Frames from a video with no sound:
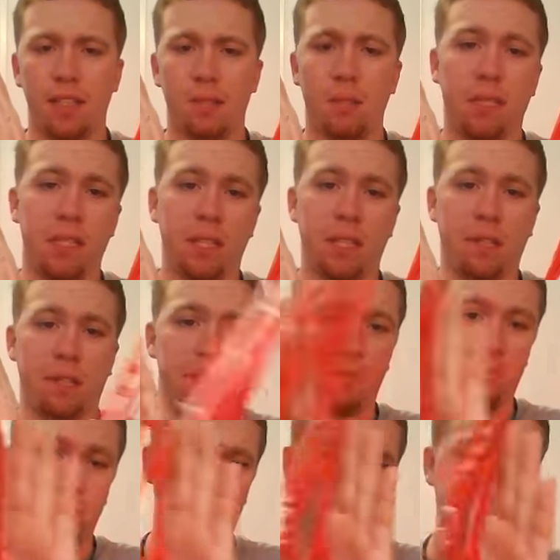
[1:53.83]
But if
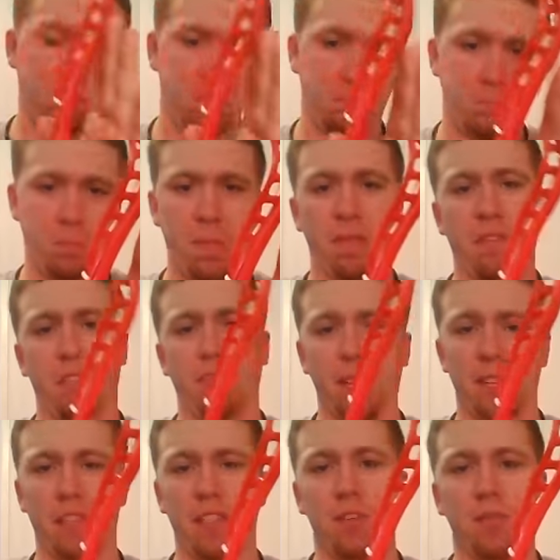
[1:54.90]
it's
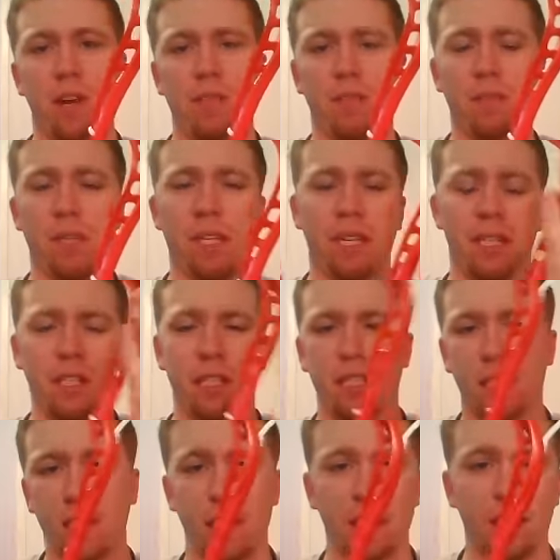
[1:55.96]
facing away from me, I guess you
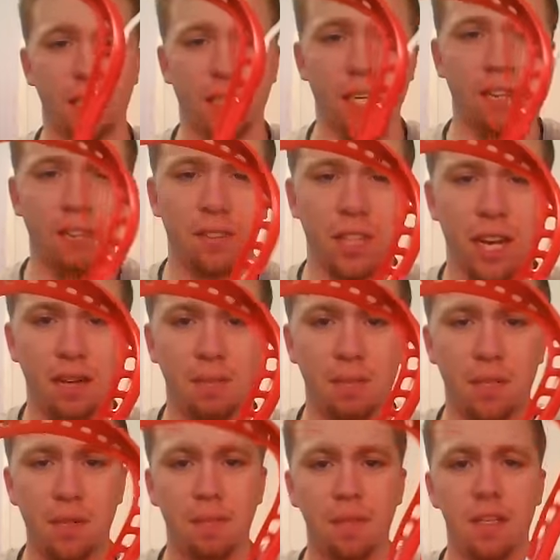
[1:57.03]
could say it's the left side.
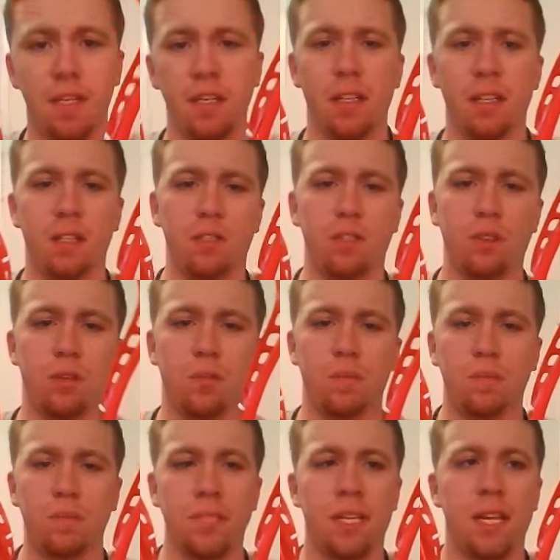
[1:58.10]
But so
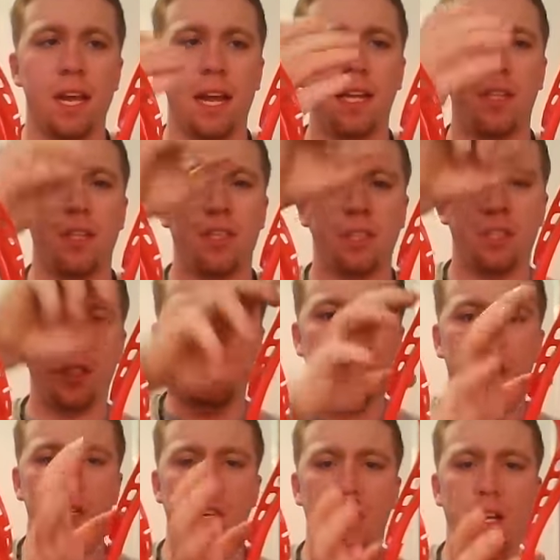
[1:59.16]
I usually do
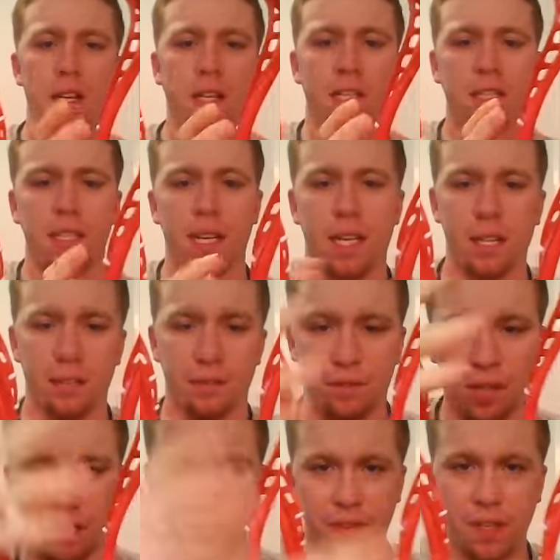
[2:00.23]
it on this side. The
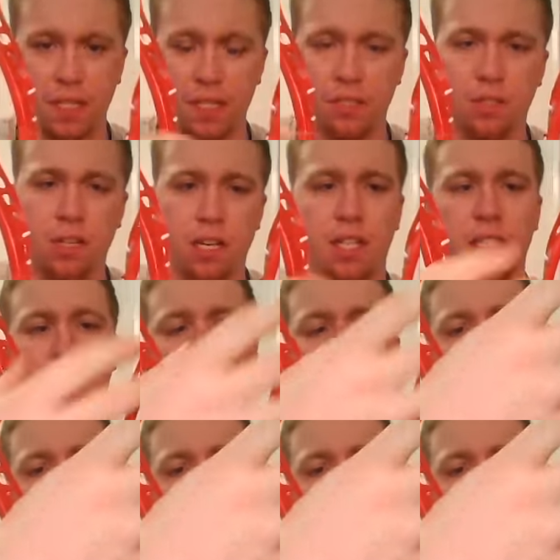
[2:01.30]
front's facing you guys now.